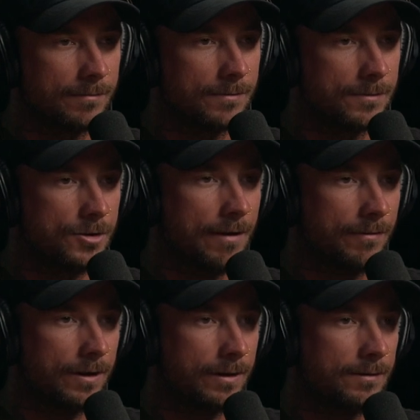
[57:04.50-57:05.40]

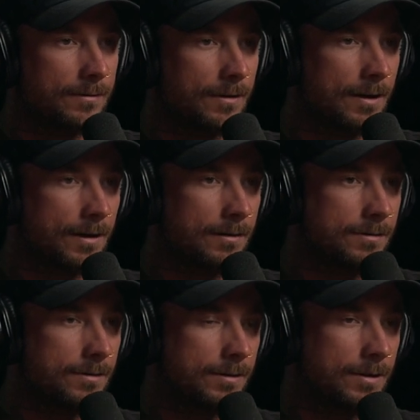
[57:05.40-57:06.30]
traveling, uh,
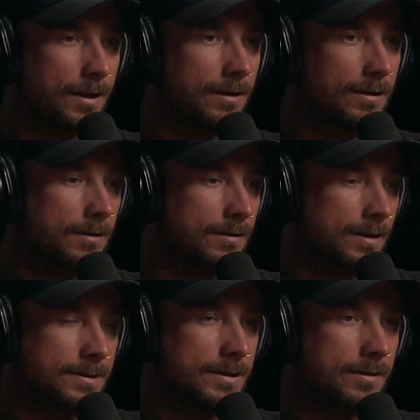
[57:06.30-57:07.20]
doing like a,
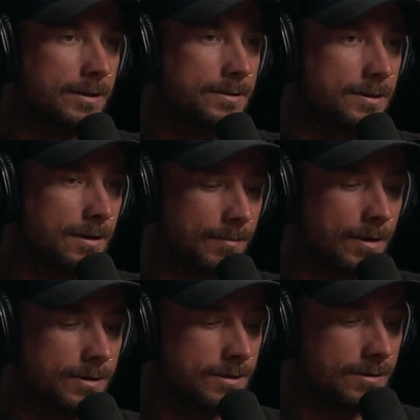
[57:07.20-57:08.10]
a series,
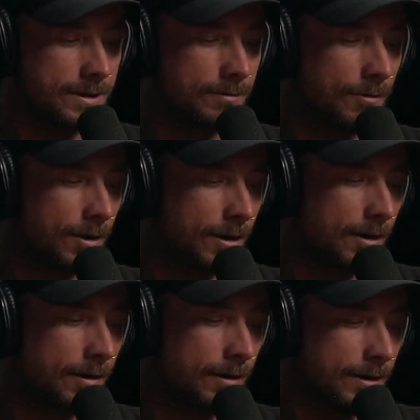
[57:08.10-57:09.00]
documentary series that we're working
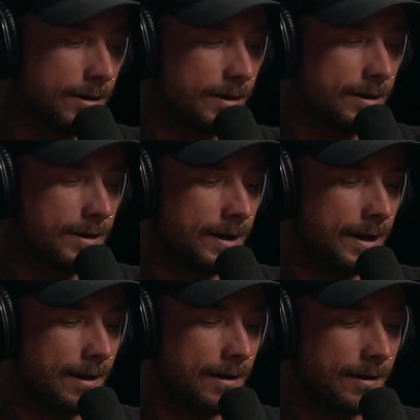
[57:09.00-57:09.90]
on.
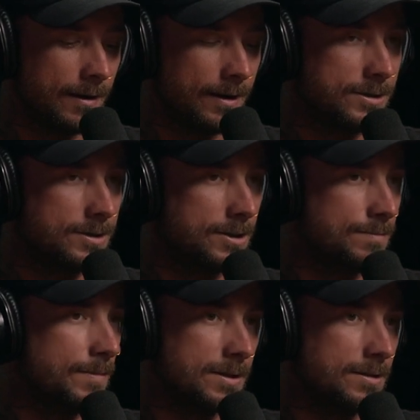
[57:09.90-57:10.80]
And it's
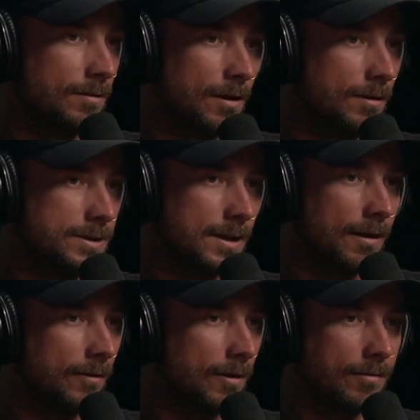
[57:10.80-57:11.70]
just me solo. It's like
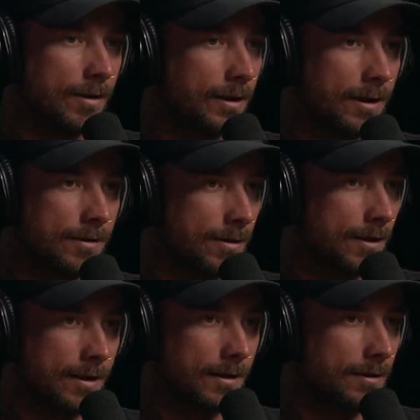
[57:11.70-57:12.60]
a very run and gun
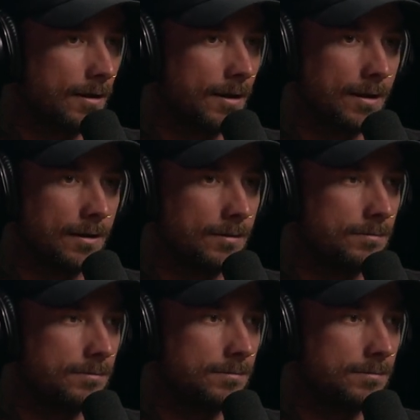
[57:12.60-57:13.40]
thing. Um,